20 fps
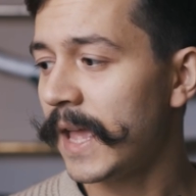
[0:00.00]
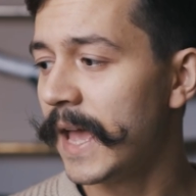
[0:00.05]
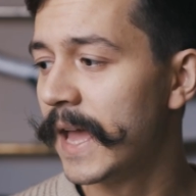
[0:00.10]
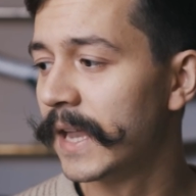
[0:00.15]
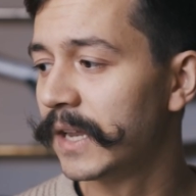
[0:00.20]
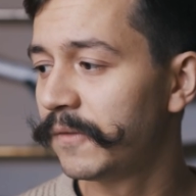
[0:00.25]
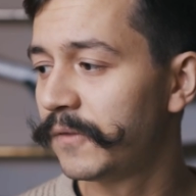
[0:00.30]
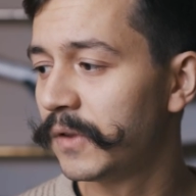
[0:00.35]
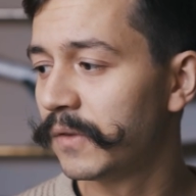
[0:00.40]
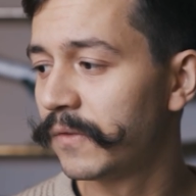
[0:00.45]

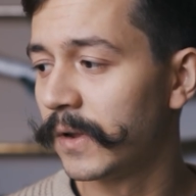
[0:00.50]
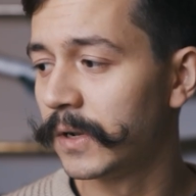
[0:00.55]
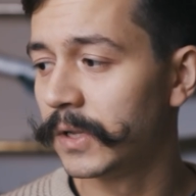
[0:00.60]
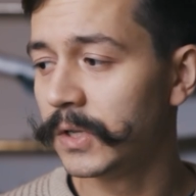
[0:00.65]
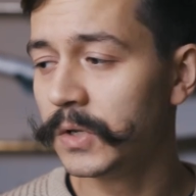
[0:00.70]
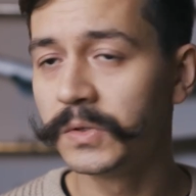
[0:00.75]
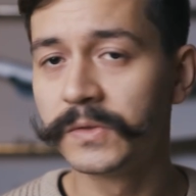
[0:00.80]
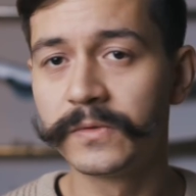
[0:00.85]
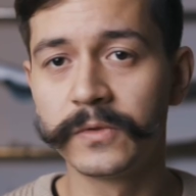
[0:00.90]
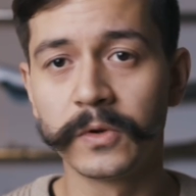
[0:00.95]
and if you find
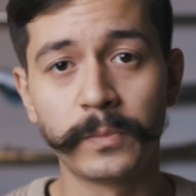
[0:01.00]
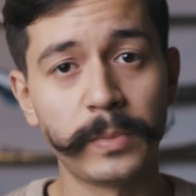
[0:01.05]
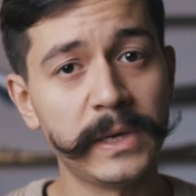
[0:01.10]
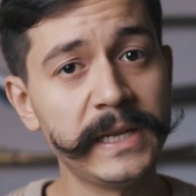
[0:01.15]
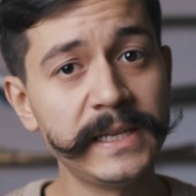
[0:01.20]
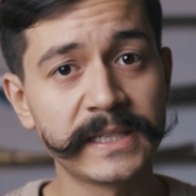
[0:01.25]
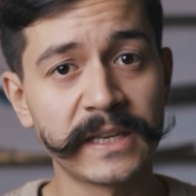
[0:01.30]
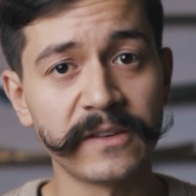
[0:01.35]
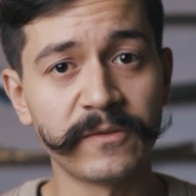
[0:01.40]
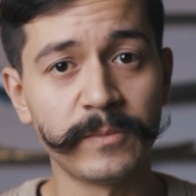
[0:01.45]
it useful,
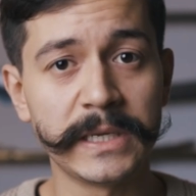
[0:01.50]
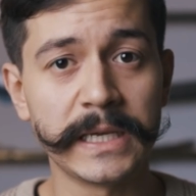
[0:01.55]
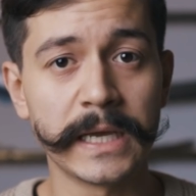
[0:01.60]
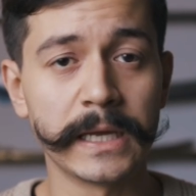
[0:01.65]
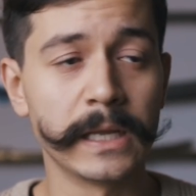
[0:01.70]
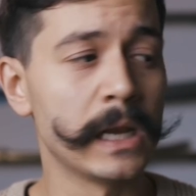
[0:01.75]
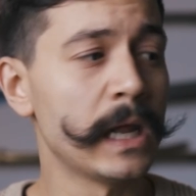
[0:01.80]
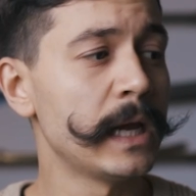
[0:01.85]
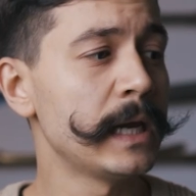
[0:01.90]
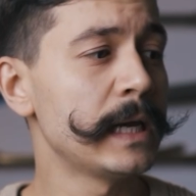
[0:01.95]
please give me
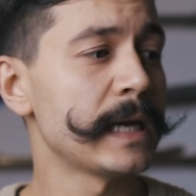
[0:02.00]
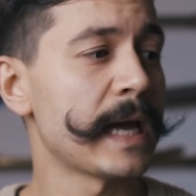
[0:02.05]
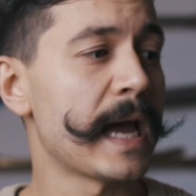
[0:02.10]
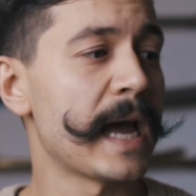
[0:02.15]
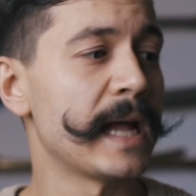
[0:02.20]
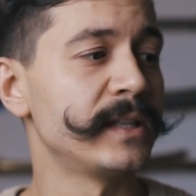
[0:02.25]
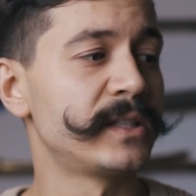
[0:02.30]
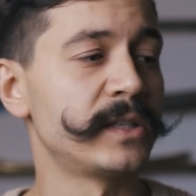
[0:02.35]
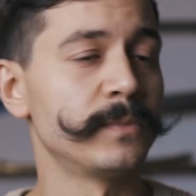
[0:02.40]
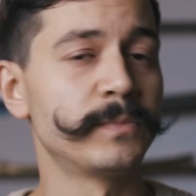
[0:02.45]
a like
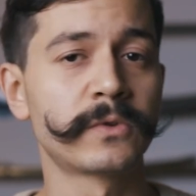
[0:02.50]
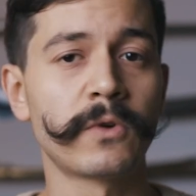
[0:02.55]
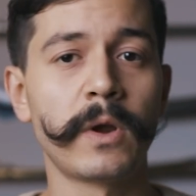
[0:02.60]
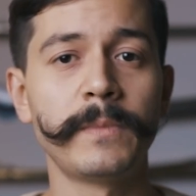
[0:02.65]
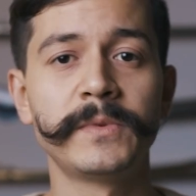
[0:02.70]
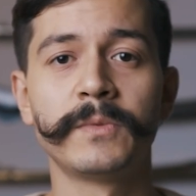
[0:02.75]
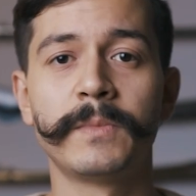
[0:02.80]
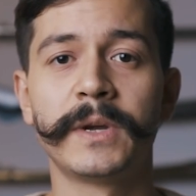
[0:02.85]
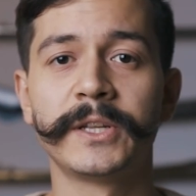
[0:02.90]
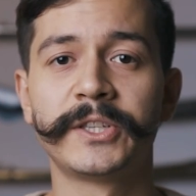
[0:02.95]
and
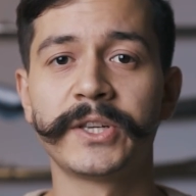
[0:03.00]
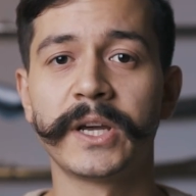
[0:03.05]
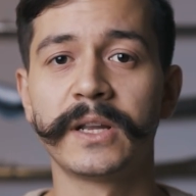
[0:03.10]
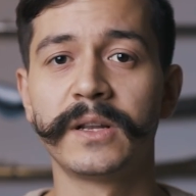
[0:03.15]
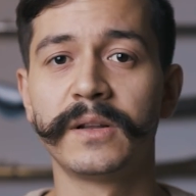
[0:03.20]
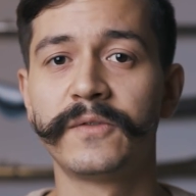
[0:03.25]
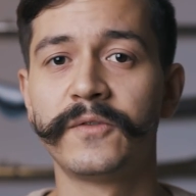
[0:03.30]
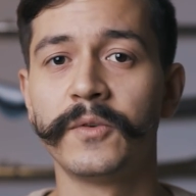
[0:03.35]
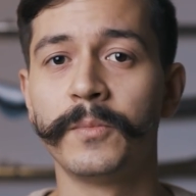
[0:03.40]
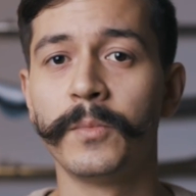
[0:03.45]
subscribe to my
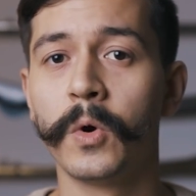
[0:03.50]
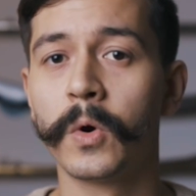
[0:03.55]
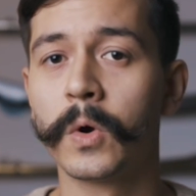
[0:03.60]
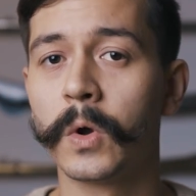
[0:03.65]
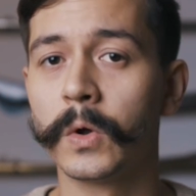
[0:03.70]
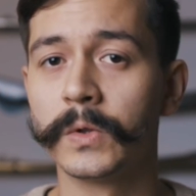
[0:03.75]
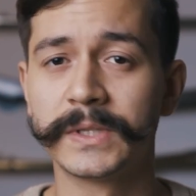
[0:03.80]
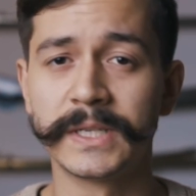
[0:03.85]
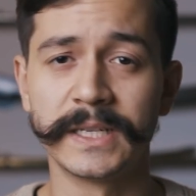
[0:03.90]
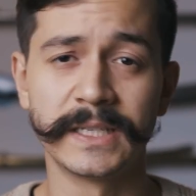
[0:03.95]
channel for more
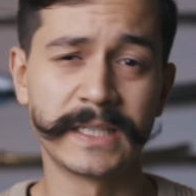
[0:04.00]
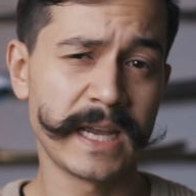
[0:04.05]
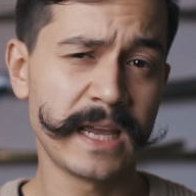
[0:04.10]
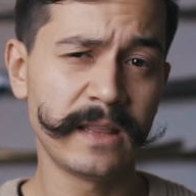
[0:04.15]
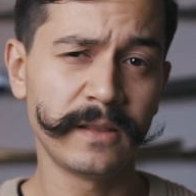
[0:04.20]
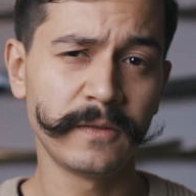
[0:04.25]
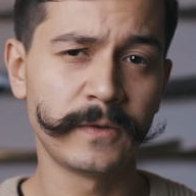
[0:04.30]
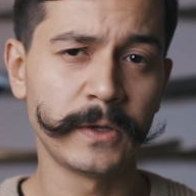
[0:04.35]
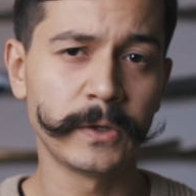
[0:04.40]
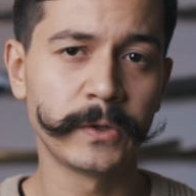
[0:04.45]
content
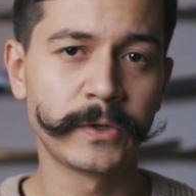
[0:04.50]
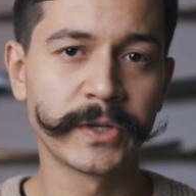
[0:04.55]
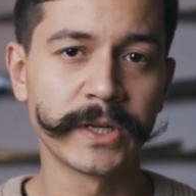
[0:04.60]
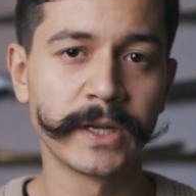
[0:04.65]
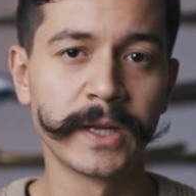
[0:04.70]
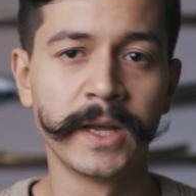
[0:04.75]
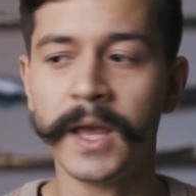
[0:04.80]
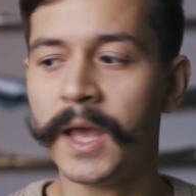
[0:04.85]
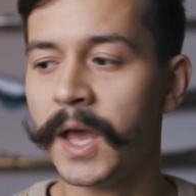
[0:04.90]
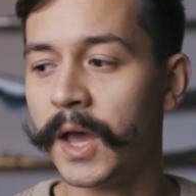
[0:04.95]
in the
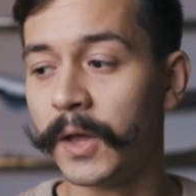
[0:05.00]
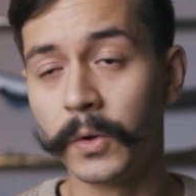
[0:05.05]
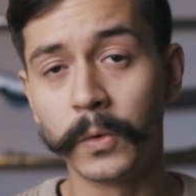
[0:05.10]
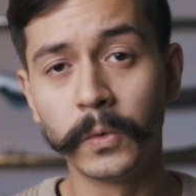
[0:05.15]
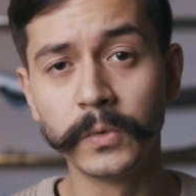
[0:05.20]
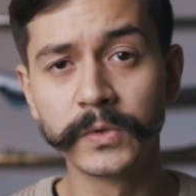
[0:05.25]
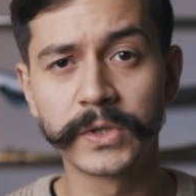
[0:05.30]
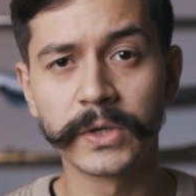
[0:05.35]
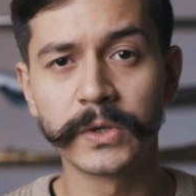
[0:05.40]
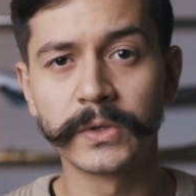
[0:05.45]
future. And
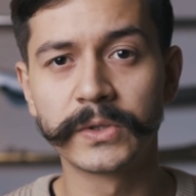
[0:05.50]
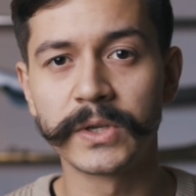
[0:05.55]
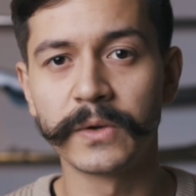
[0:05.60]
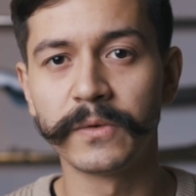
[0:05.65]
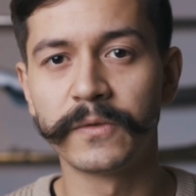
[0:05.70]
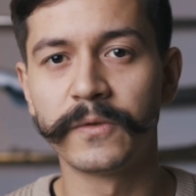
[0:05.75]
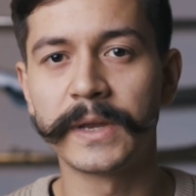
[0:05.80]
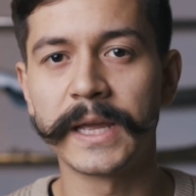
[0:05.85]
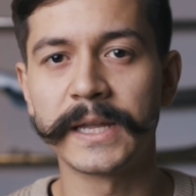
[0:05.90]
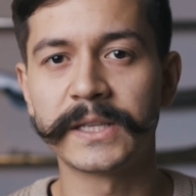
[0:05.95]
also
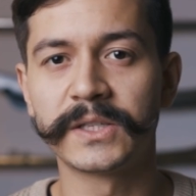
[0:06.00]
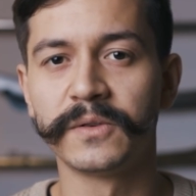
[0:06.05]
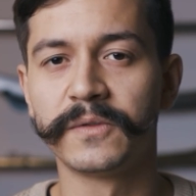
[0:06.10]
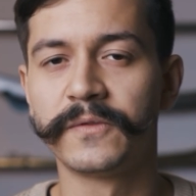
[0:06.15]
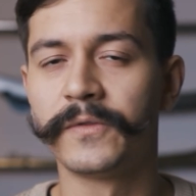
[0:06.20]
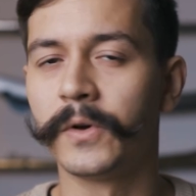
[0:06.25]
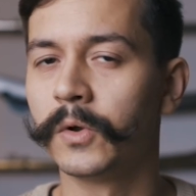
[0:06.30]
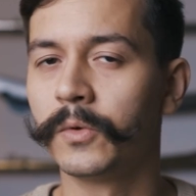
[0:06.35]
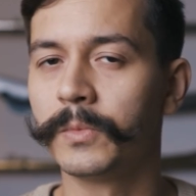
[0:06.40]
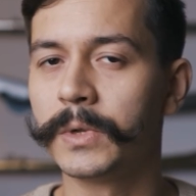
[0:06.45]
don't forget to
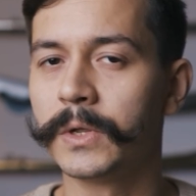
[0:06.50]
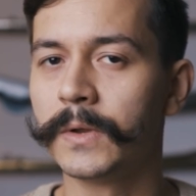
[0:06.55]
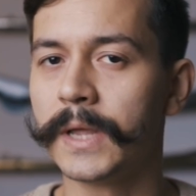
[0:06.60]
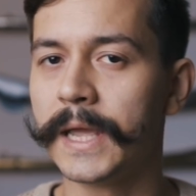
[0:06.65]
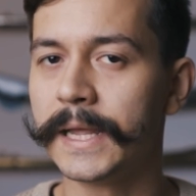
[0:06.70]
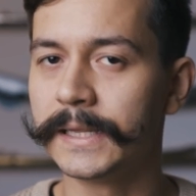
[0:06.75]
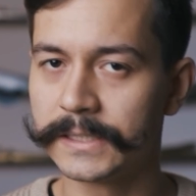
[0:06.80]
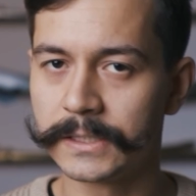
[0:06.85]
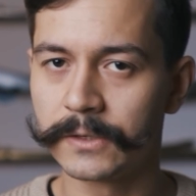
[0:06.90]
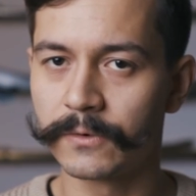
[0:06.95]
follow me on
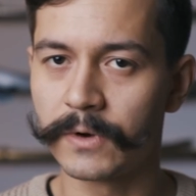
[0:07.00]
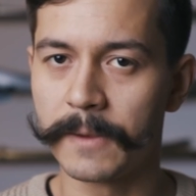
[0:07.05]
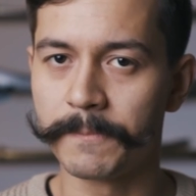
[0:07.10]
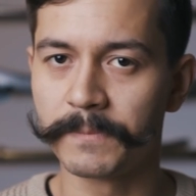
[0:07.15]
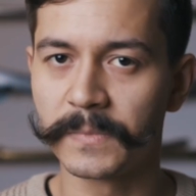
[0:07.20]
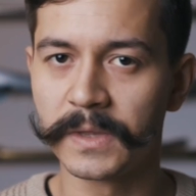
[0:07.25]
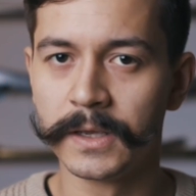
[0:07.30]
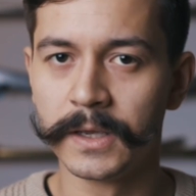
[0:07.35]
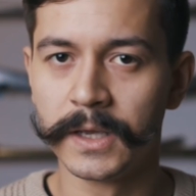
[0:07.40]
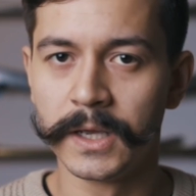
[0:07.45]

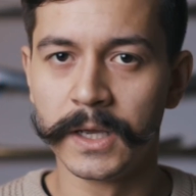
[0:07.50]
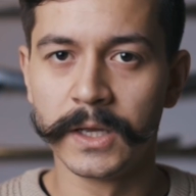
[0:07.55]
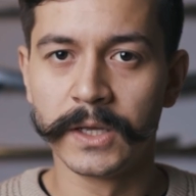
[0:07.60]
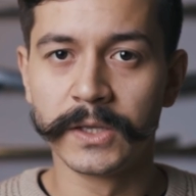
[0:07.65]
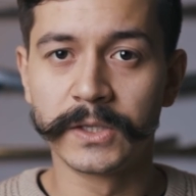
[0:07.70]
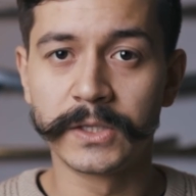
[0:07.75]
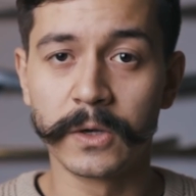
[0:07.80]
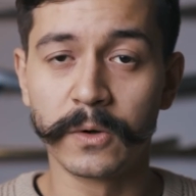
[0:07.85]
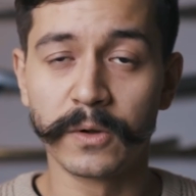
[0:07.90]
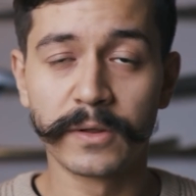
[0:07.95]
Instagram.
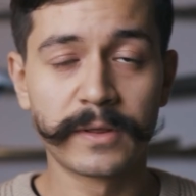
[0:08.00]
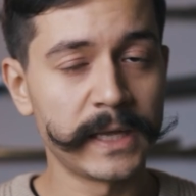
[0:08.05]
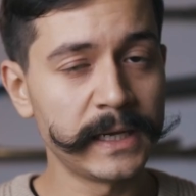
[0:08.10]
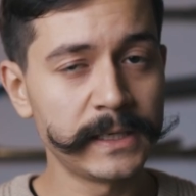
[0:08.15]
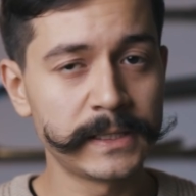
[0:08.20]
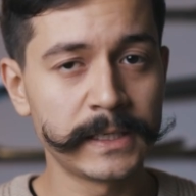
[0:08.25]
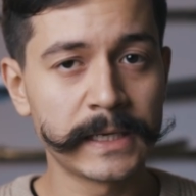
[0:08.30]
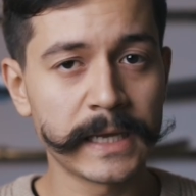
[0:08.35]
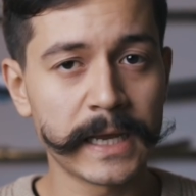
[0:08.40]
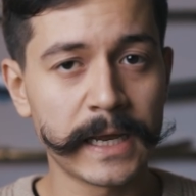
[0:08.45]
So
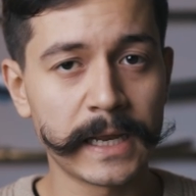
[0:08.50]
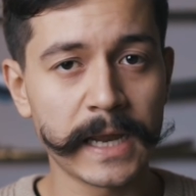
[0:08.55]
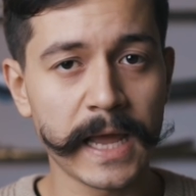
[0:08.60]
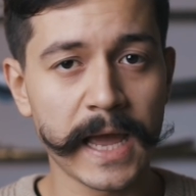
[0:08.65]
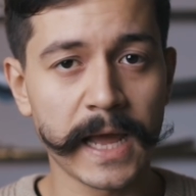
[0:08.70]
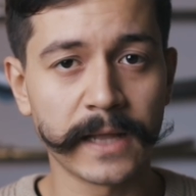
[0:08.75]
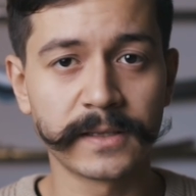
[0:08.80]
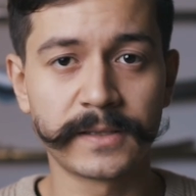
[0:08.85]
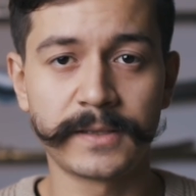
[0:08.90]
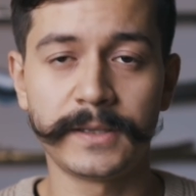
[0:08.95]
thanks again,
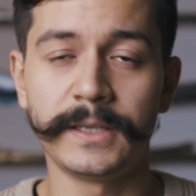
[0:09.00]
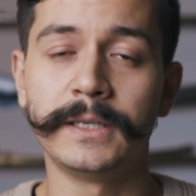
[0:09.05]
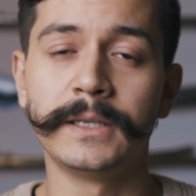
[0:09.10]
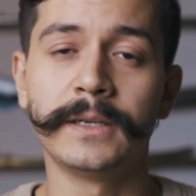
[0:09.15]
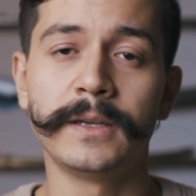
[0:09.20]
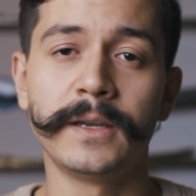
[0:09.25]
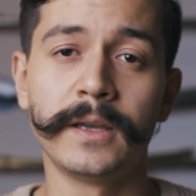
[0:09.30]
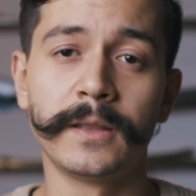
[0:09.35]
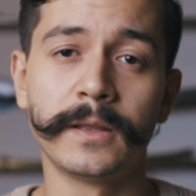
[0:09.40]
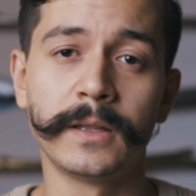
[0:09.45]
and see
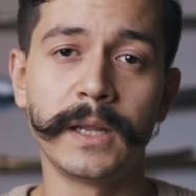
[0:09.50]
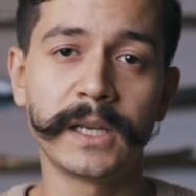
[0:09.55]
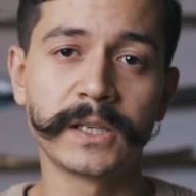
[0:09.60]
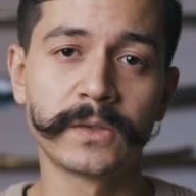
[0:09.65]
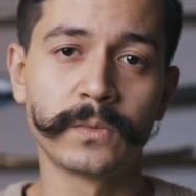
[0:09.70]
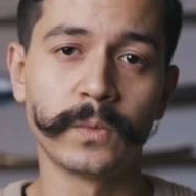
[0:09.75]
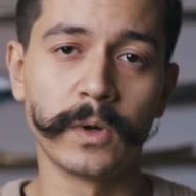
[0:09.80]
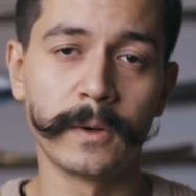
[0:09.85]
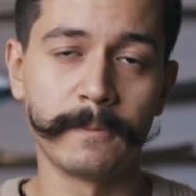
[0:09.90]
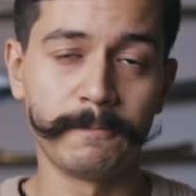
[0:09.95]
you in the
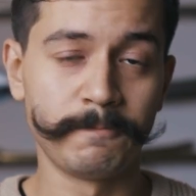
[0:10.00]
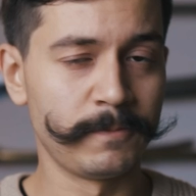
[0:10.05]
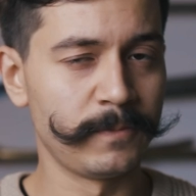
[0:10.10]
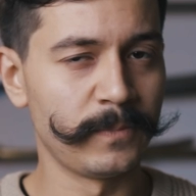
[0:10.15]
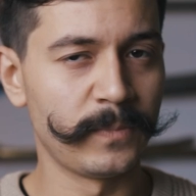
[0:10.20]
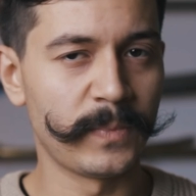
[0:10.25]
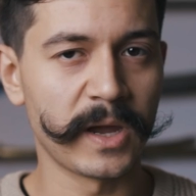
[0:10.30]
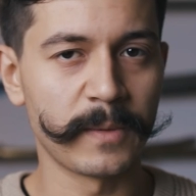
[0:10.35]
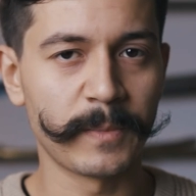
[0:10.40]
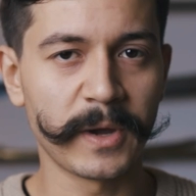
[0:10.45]
next one.
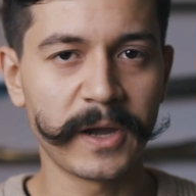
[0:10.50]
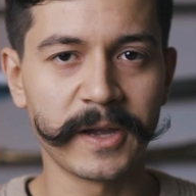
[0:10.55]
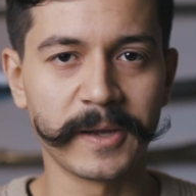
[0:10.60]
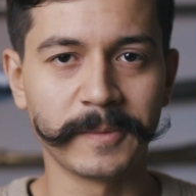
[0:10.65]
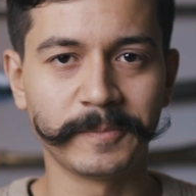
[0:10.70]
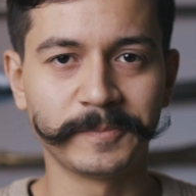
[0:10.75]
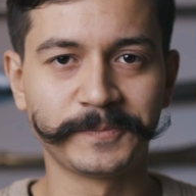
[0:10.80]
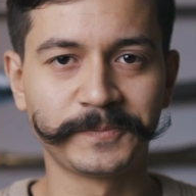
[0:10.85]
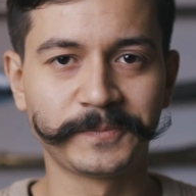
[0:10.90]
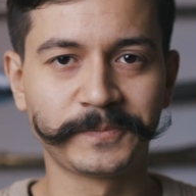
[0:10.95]
Bye
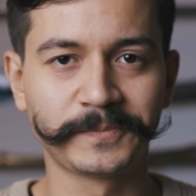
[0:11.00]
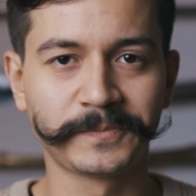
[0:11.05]
bye.